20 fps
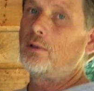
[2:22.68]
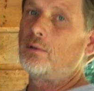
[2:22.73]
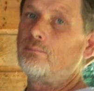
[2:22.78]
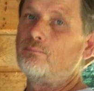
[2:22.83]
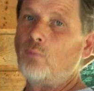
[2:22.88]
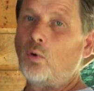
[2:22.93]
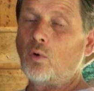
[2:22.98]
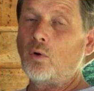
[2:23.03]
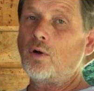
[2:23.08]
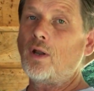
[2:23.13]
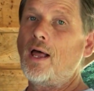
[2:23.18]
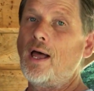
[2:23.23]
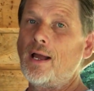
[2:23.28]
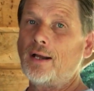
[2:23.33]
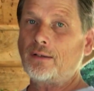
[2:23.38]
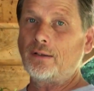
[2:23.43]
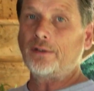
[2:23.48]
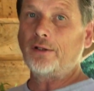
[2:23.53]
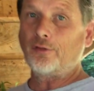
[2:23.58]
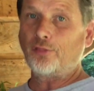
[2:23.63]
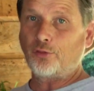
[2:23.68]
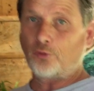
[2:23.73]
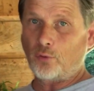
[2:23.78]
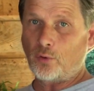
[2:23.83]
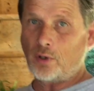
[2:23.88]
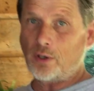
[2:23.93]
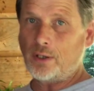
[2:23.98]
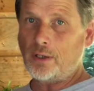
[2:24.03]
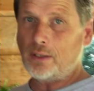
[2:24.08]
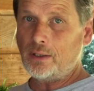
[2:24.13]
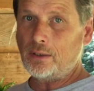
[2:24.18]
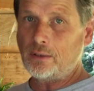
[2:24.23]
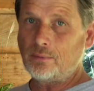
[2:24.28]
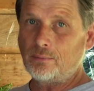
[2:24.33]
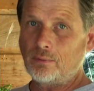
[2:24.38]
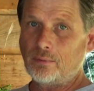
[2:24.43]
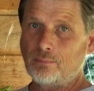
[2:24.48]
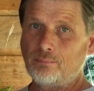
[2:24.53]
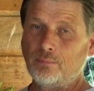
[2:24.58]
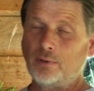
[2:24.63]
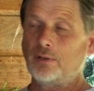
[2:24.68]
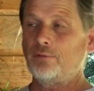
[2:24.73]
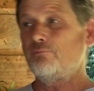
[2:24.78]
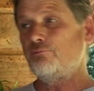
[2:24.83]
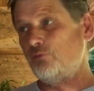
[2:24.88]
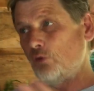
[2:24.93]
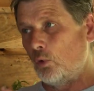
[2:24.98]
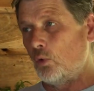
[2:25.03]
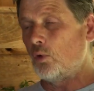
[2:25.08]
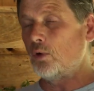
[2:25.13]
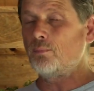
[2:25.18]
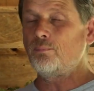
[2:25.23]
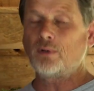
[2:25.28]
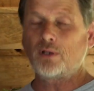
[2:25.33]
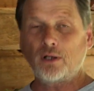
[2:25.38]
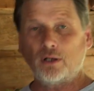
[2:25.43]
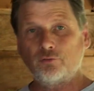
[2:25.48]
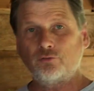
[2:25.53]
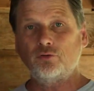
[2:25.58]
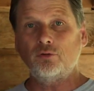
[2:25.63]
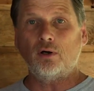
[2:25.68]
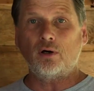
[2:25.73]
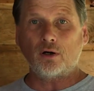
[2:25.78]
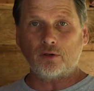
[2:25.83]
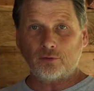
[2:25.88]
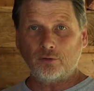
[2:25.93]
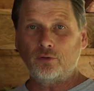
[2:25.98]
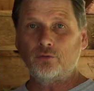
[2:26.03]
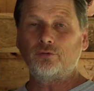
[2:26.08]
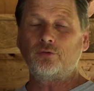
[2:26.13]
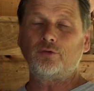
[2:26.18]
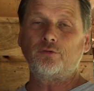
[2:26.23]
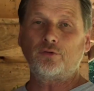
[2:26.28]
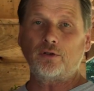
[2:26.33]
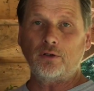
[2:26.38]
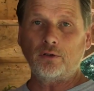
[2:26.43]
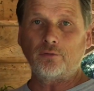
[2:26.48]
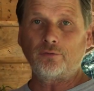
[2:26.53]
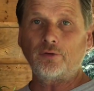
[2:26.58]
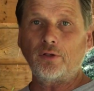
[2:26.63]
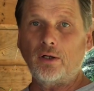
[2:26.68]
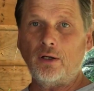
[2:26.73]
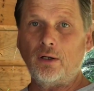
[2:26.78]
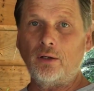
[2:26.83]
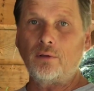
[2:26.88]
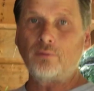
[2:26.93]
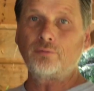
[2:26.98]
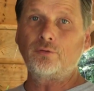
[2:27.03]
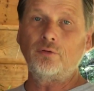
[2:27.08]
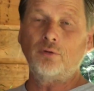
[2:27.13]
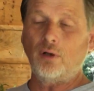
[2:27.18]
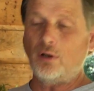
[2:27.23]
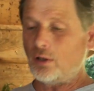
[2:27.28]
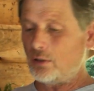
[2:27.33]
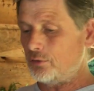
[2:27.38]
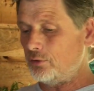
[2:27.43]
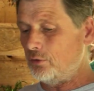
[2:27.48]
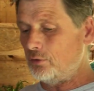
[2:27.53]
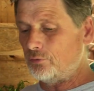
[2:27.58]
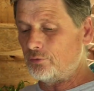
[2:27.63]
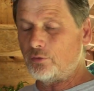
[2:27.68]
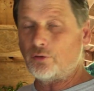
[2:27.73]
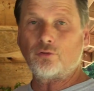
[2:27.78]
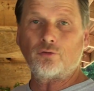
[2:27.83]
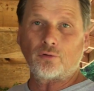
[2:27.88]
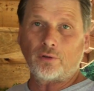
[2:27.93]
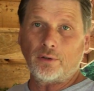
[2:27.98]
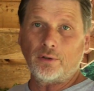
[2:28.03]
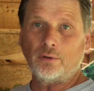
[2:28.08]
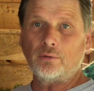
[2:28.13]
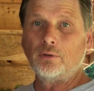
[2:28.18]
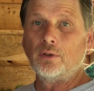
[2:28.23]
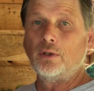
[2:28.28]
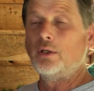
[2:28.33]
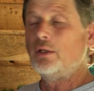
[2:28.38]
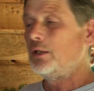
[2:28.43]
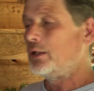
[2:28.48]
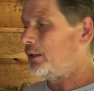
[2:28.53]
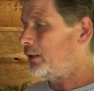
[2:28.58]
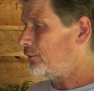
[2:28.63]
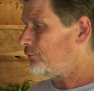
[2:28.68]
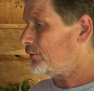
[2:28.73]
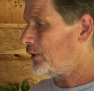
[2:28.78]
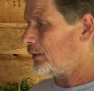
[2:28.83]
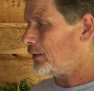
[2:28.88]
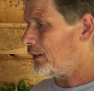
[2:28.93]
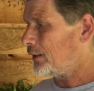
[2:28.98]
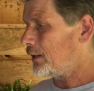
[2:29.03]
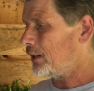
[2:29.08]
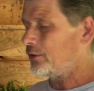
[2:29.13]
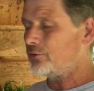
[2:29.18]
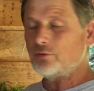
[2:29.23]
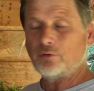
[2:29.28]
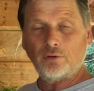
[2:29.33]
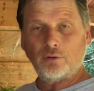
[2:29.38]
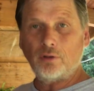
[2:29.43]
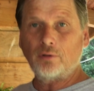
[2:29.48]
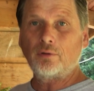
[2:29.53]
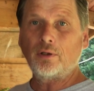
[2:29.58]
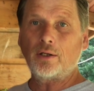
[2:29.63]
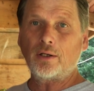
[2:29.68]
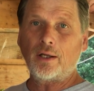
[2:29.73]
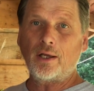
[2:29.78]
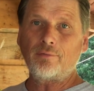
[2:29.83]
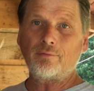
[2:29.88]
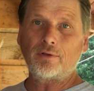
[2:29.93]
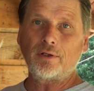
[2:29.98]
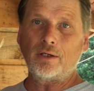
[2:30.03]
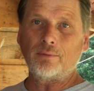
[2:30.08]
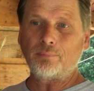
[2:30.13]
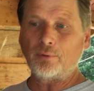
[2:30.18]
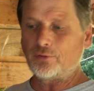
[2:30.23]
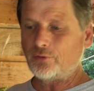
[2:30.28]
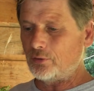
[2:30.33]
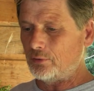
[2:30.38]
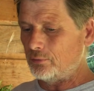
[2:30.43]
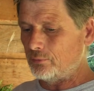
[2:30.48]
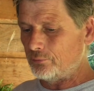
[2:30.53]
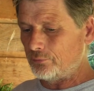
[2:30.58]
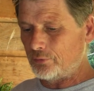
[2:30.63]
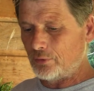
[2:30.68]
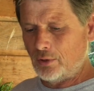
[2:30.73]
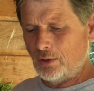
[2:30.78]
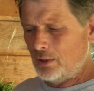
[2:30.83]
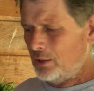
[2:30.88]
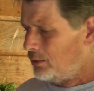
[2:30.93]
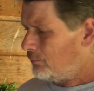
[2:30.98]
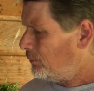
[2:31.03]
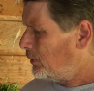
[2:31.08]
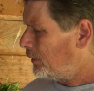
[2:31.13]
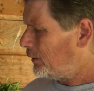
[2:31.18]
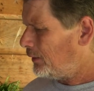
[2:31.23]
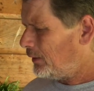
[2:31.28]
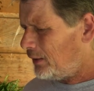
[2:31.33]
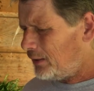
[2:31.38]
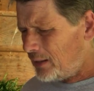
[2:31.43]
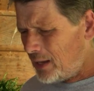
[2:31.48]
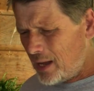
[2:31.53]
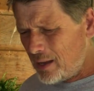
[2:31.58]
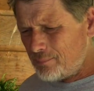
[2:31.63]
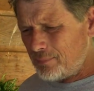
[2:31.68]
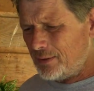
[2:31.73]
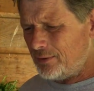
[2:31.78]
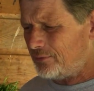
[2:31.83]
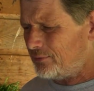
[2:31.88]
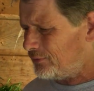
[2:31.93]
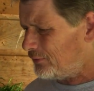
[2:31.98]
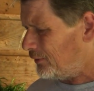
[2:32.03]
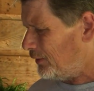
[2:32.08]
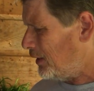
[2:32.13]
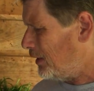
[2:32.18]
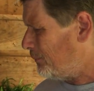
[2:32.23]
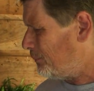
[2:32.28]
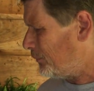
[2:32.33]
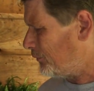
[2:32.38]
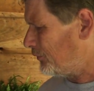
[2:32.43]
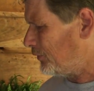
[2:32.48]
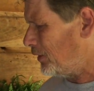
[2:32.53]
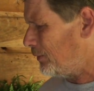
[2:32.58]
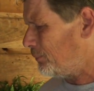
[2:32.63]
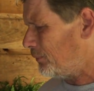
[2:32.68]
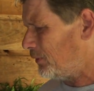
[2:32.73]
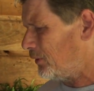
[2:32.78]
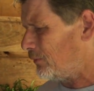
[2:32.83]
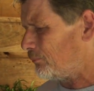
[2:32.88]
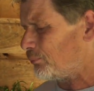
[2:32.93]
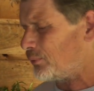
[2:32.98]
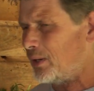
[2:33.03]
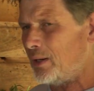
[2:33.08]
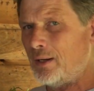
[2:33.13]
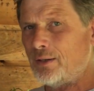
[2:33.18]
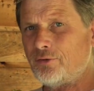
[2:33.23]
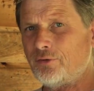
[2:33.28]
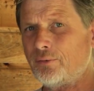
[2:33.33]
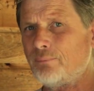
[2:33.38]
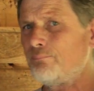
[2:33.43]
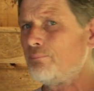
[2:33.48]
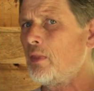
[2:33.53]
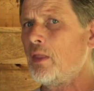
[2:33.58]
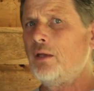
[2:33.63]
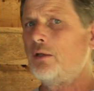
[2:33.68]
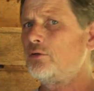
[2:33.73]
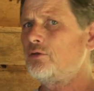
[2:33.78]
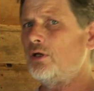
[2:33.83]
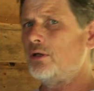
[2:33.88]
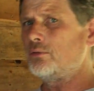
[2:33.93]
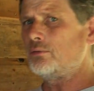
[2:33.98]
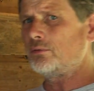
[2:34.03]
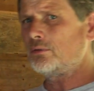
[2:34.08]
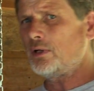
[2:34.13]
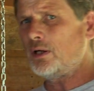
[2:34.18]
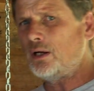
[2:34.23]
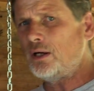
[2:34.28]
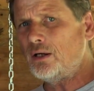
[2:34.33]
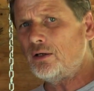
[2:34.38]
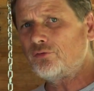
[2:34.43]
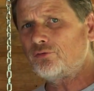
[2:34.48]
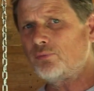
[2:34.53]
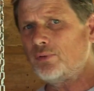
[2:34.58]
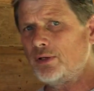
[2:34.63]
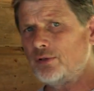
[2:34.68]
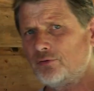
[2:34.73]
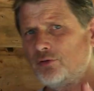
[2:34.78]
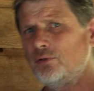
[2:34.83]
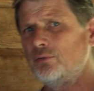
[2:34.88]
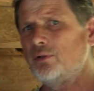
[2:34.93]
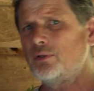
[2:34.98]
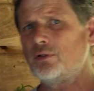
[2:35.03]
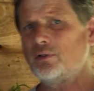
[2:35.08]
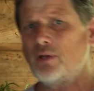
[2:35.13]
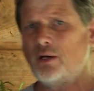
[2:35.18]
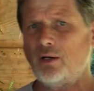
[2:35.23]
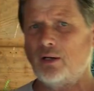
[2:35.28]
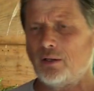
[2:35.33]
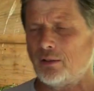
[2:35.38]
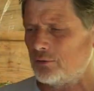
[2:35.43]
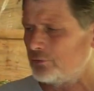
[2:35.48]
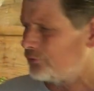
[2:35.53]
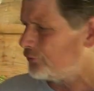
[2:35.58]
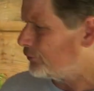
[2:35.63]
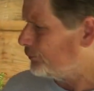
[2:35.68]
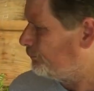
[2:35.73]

More likely a 3, but 4 because you are using a skill saw, you are using a drill and everything like that. So you do got to have a couple of tools. But I mean, simple little project. Total cost around $200.